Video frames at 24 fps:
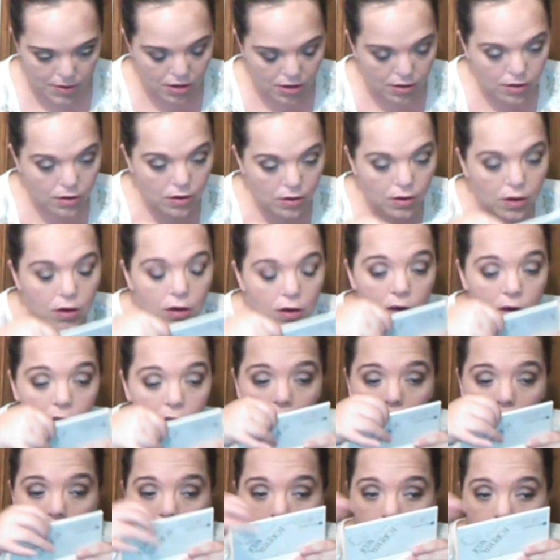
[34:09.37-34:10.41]
bit
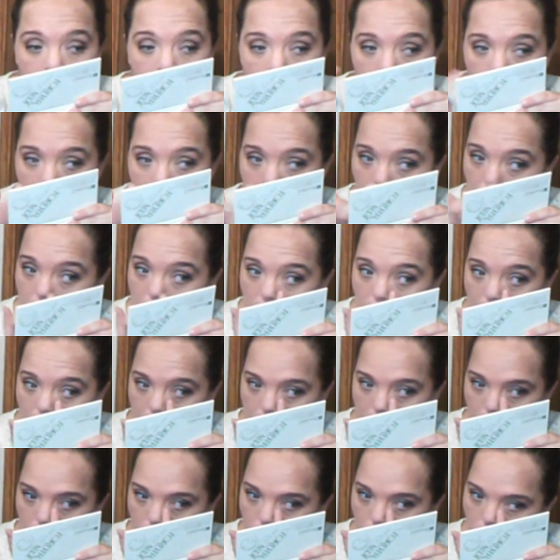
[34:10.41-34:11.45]
and
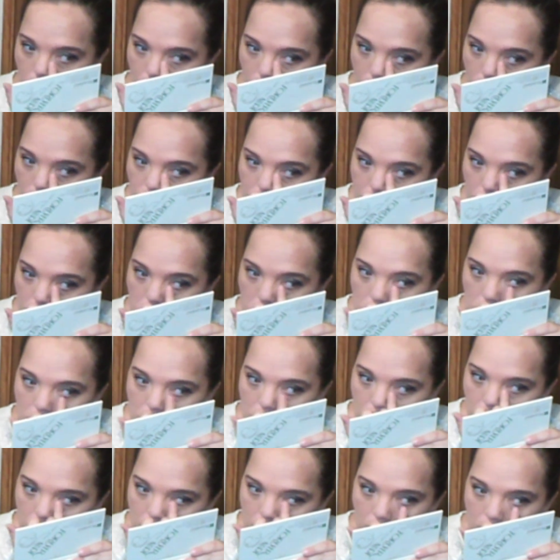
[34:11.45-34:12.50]
not go
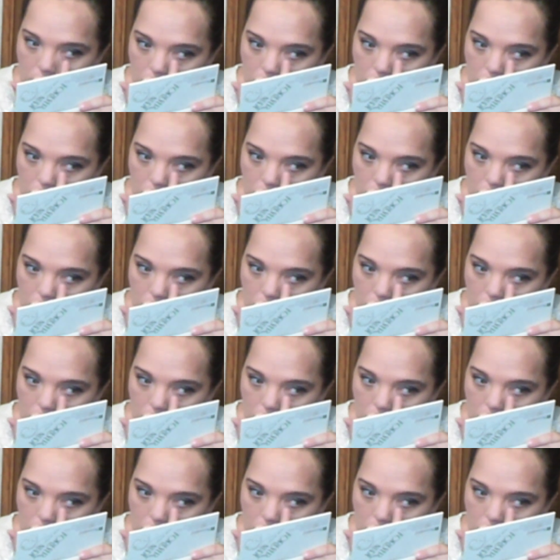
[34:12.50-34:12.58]
overboard